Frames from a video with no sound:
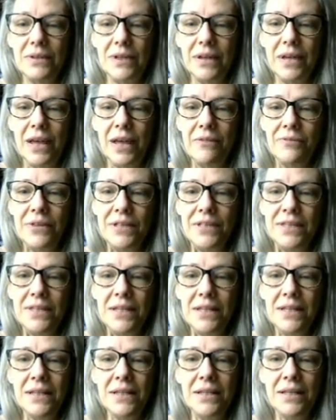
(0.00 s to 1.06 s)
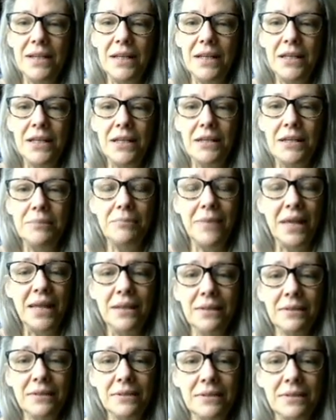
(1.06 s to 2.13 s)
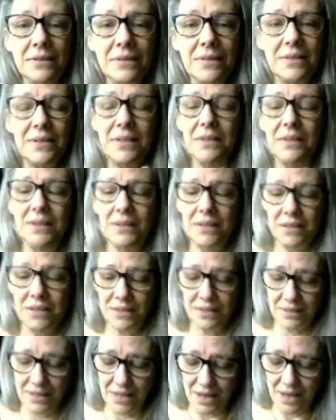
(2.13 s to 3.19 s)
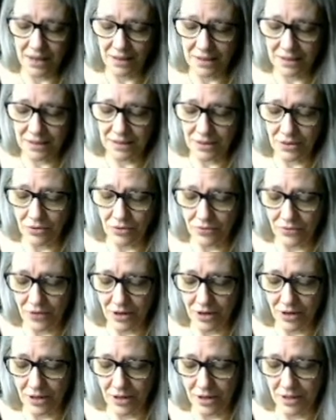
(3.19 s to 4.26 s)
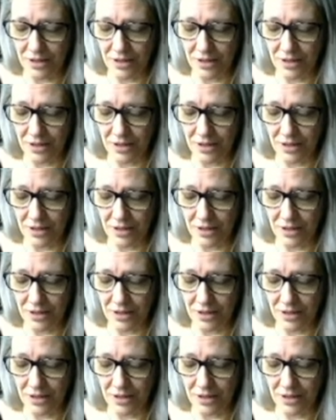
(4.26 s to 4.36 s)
have we seen any males in this deck so far?